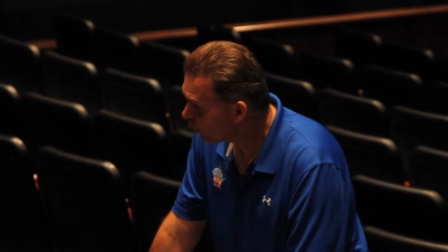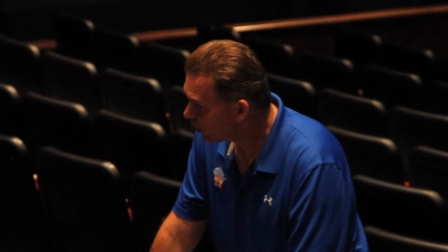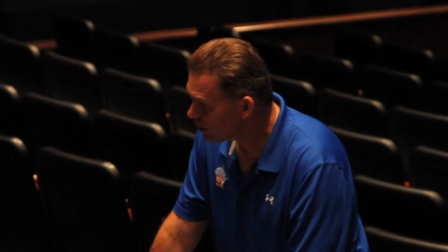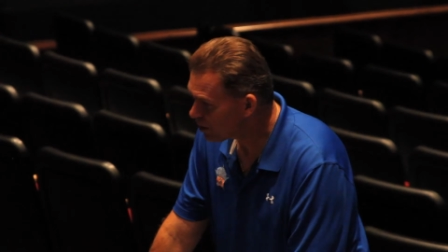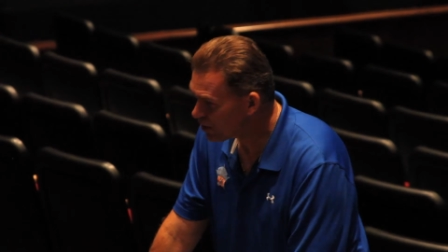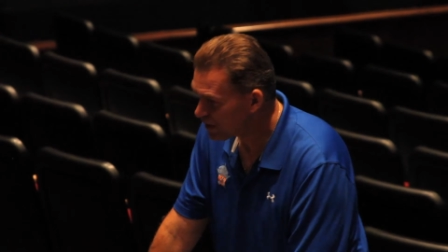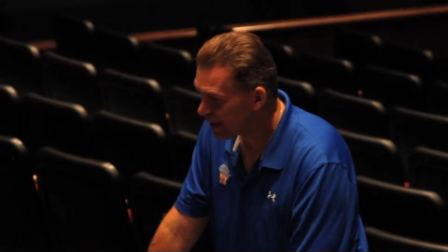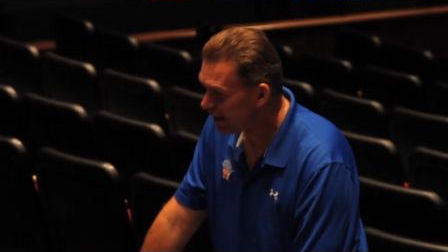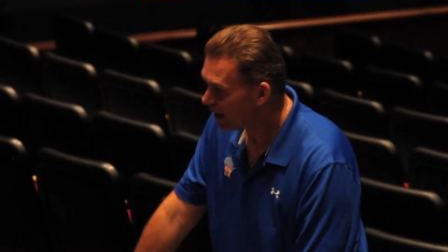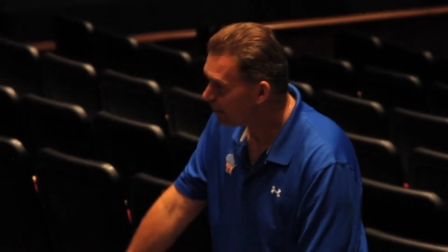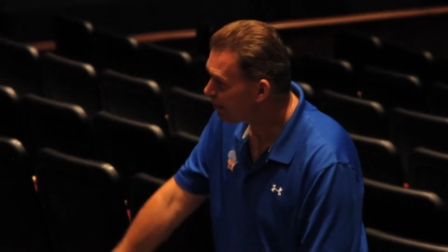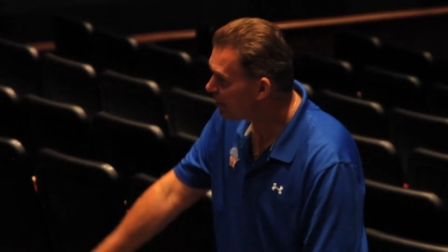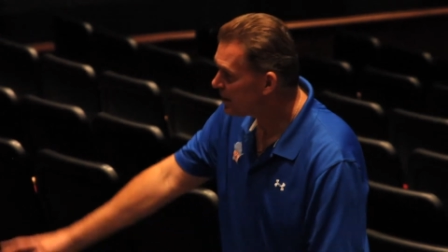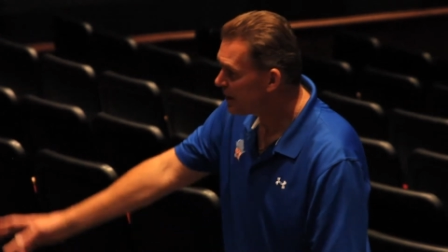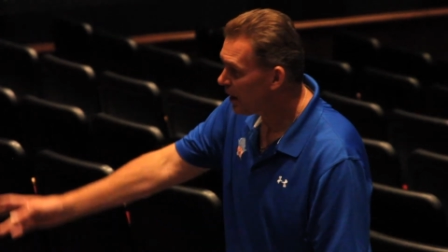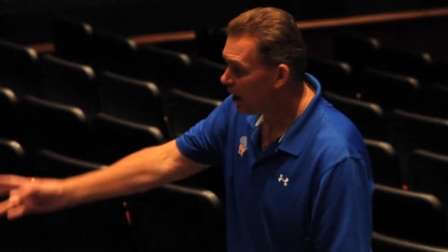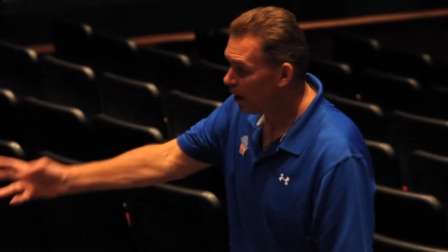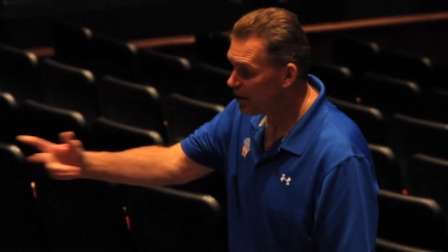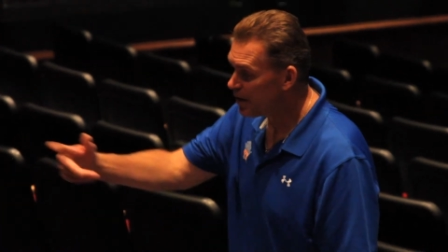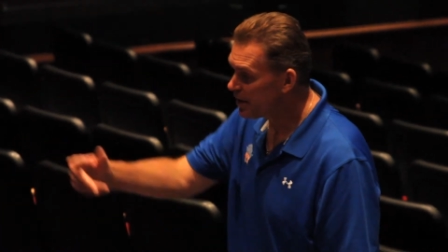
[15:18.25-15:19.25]
you stand up and
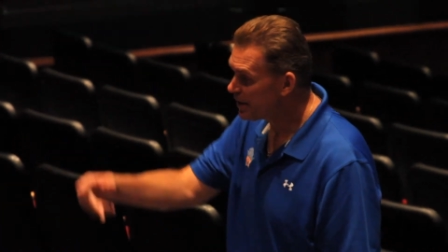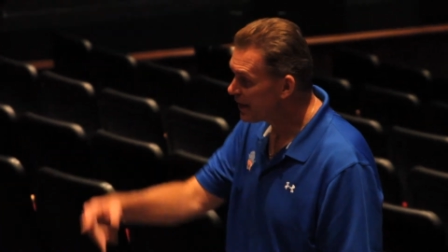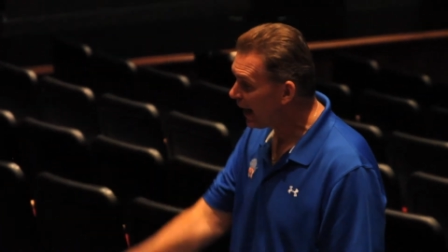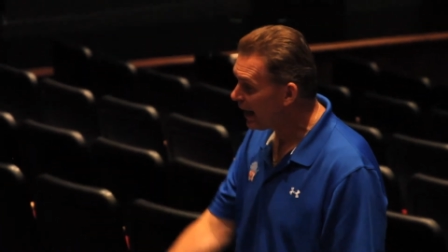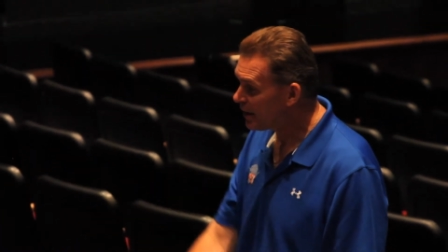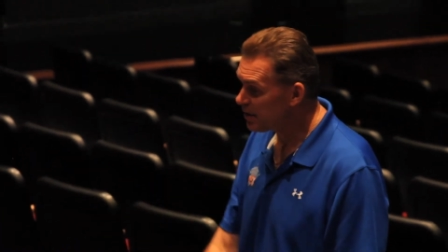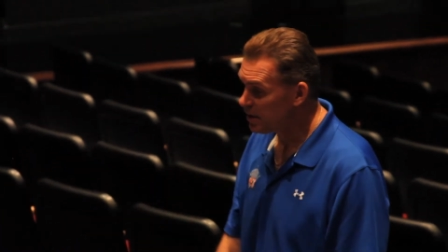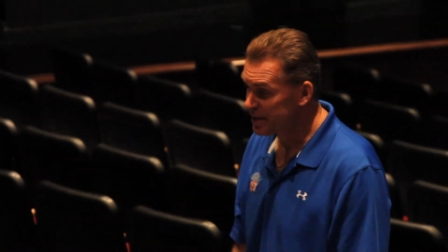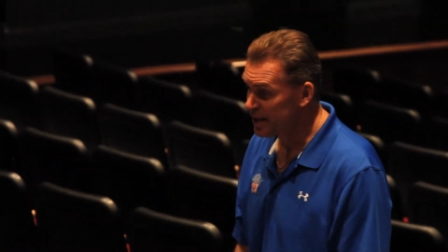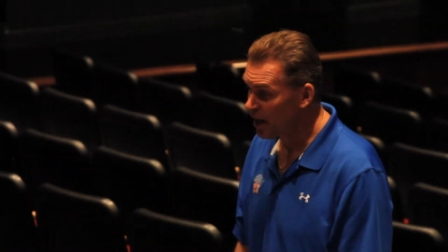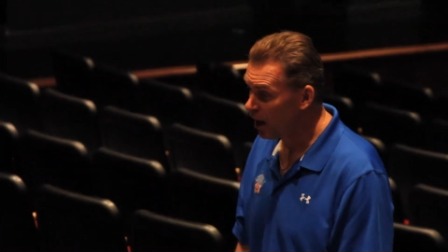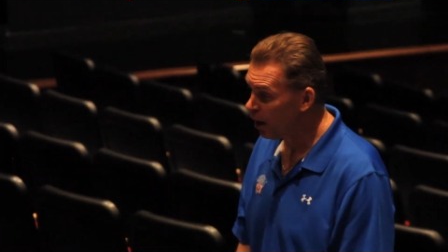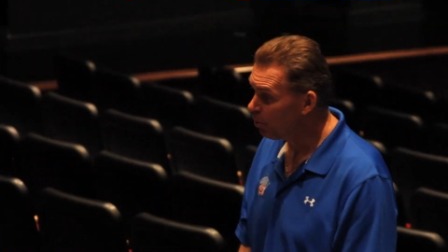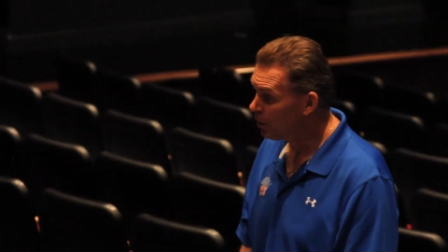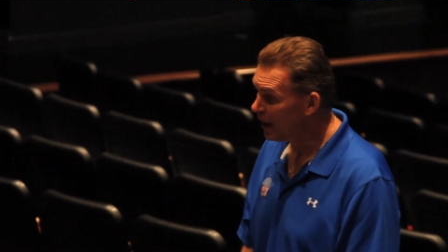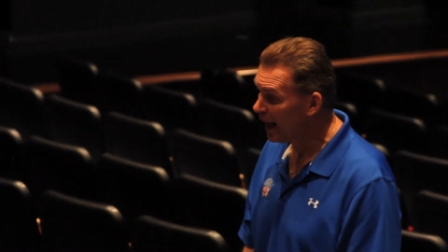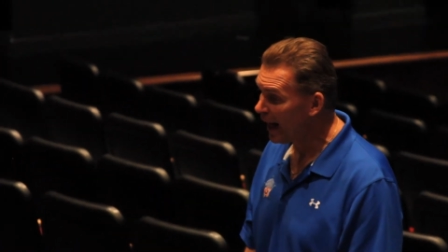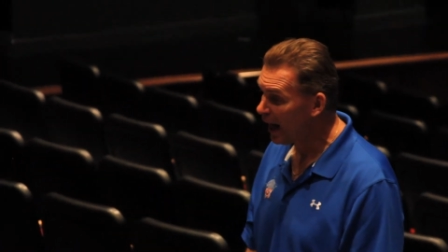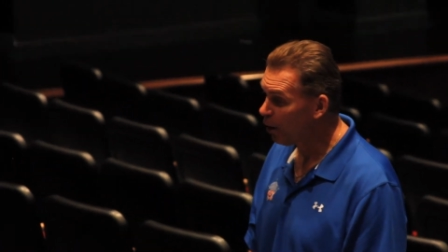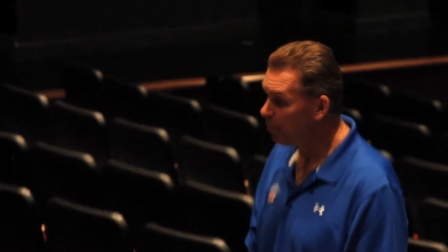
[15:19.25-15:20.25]
tell these guys, and tell them
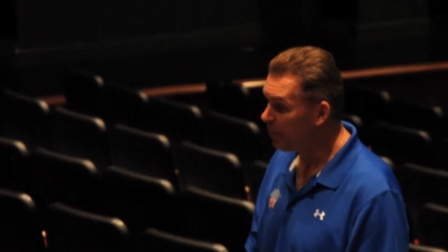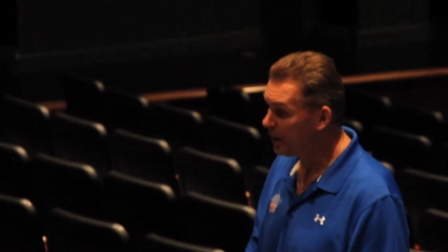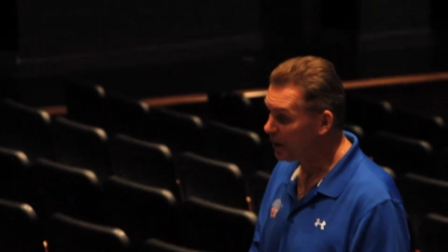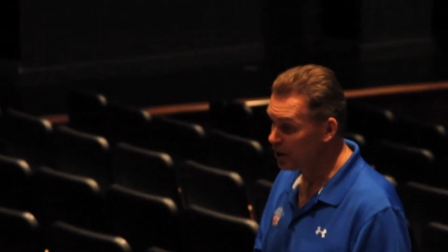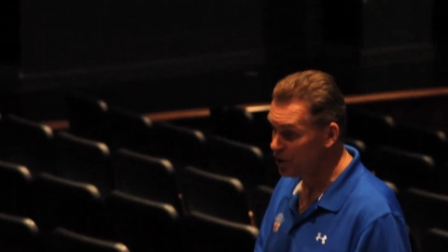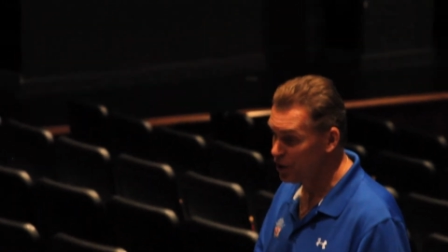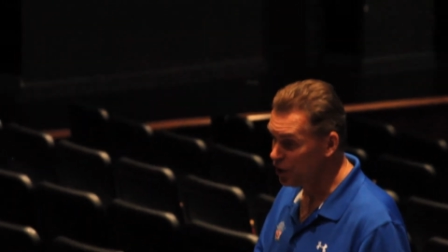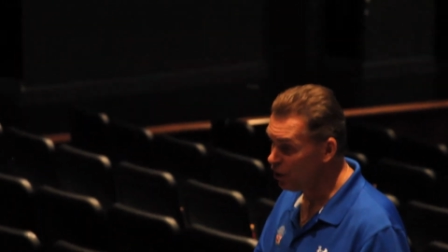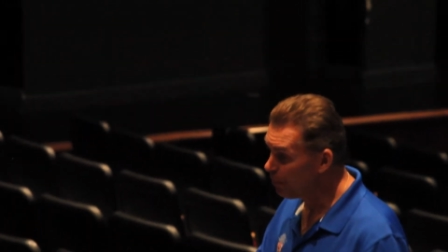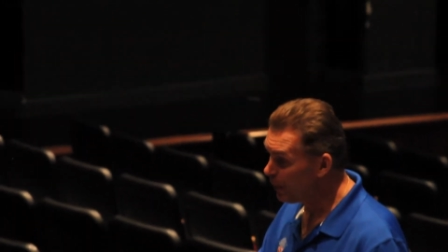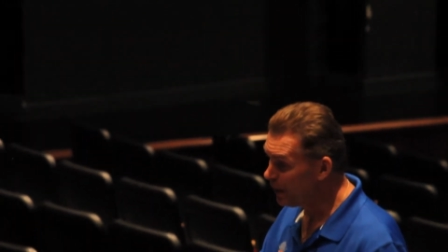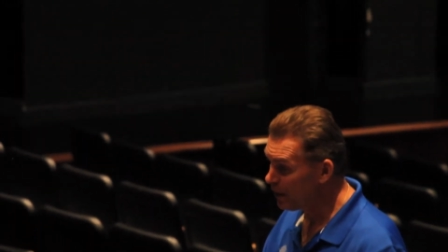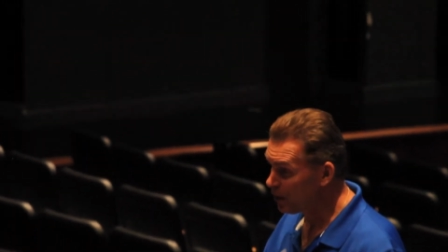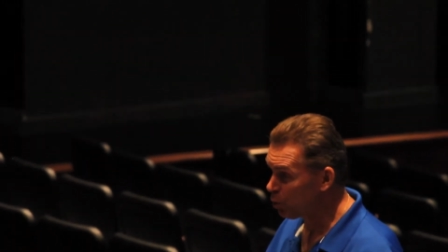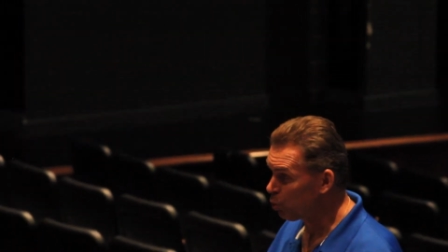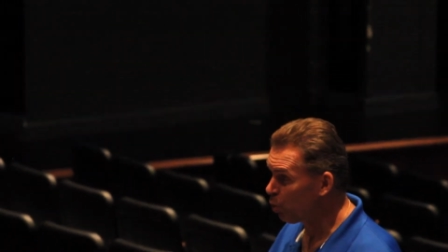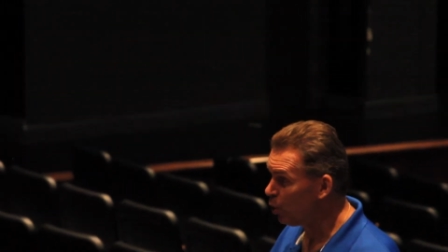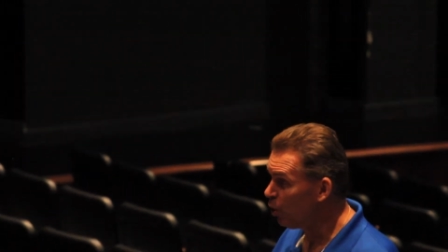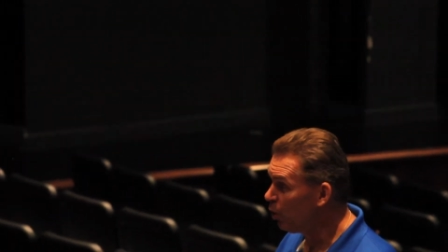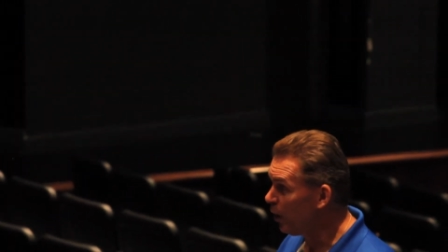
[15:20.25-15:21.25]
loud because you've been
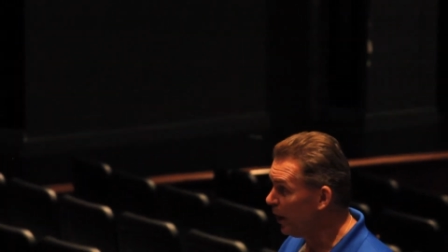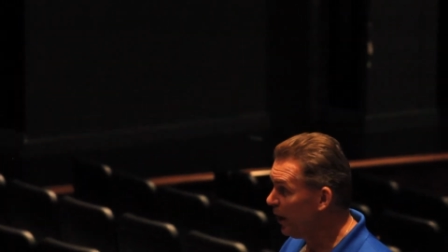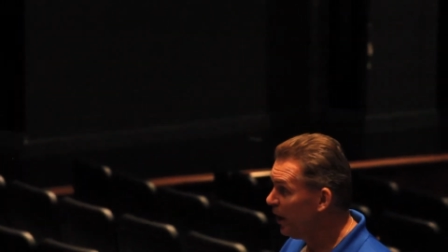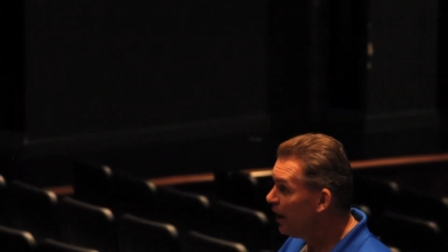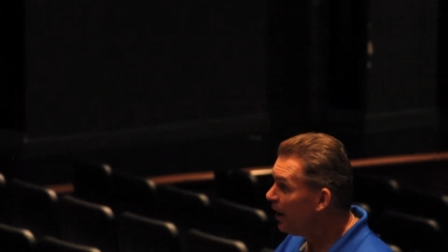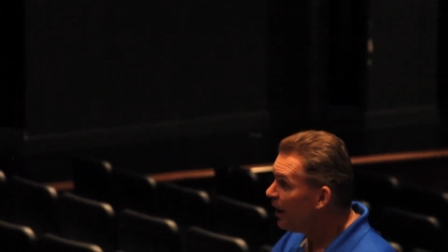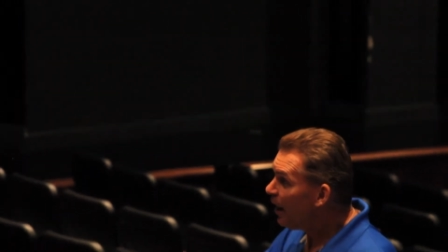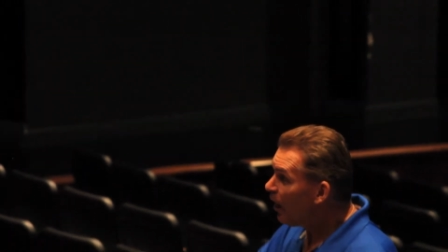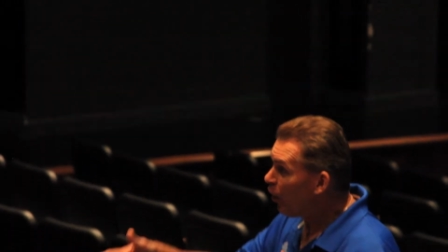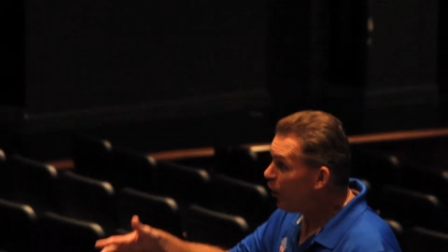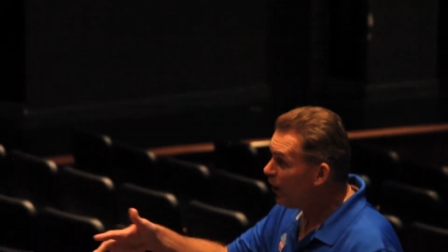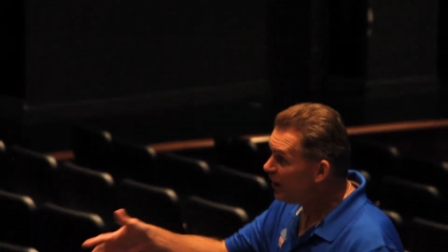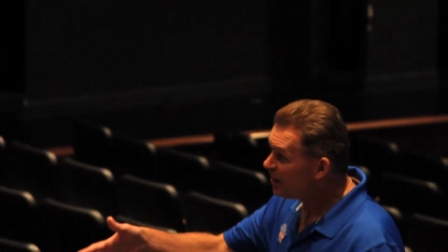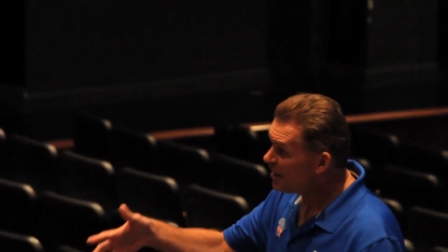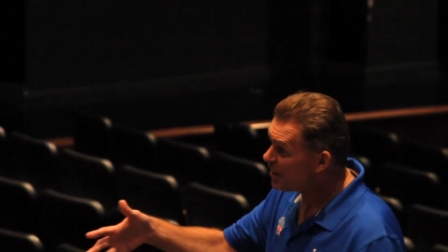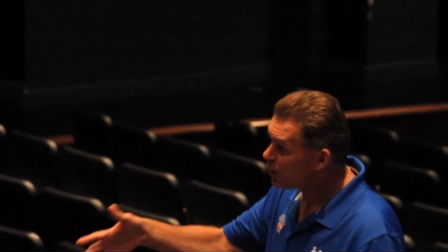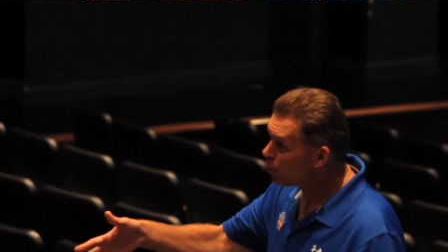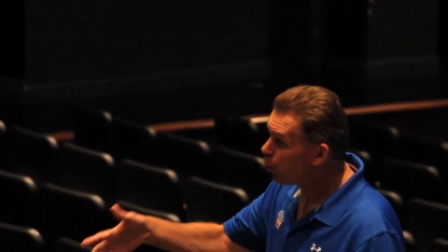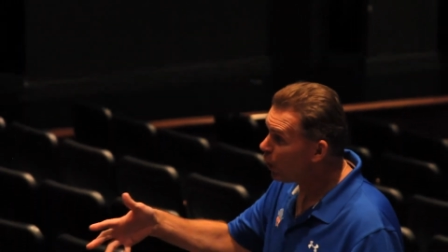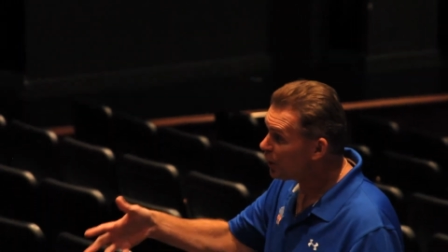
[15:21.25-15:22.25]
through it. This
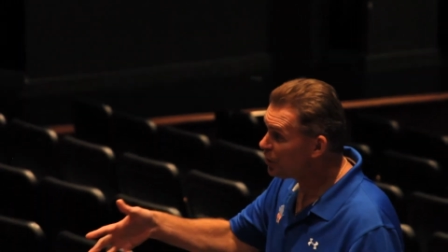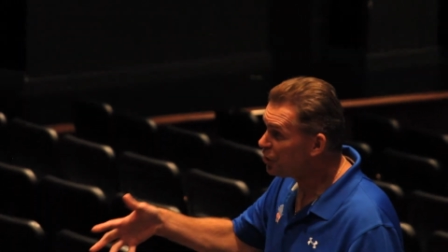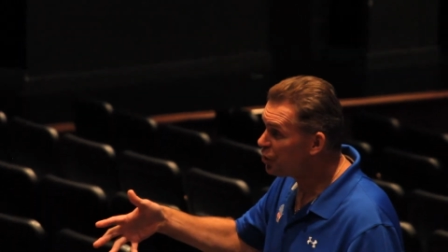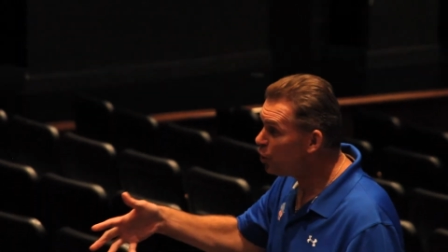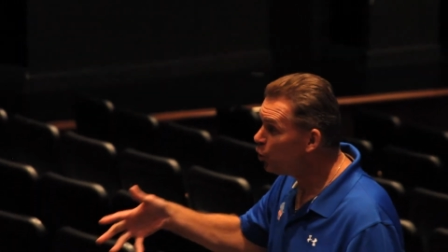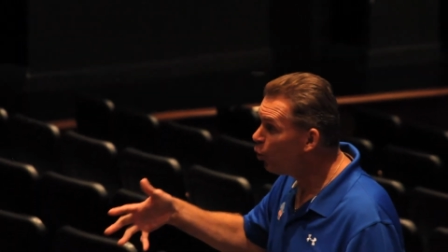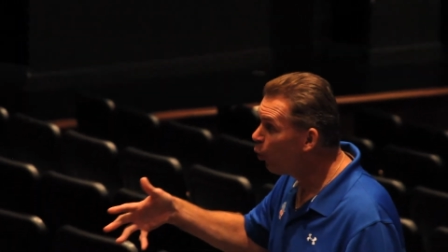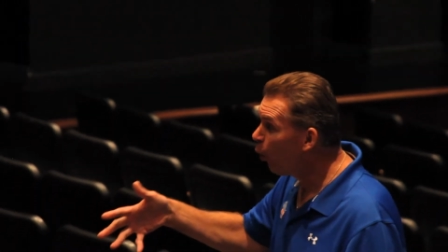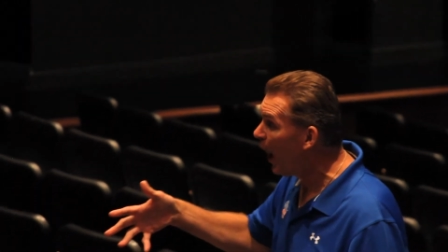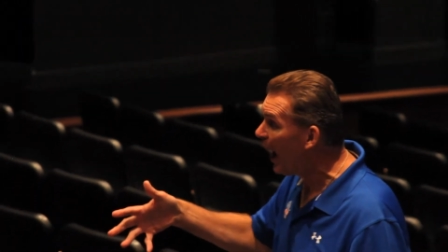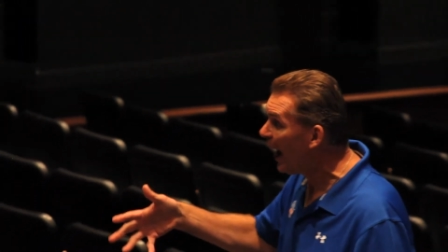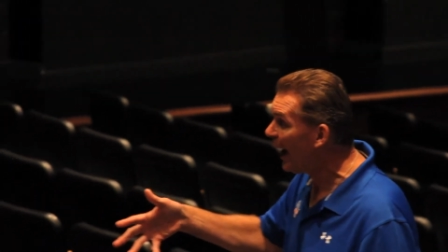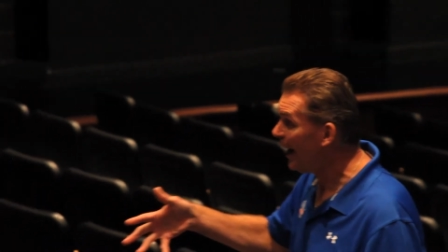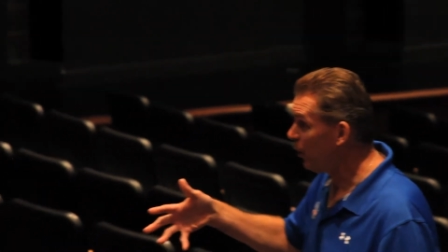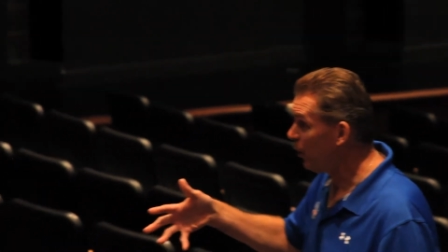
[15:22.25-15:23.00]
is what you want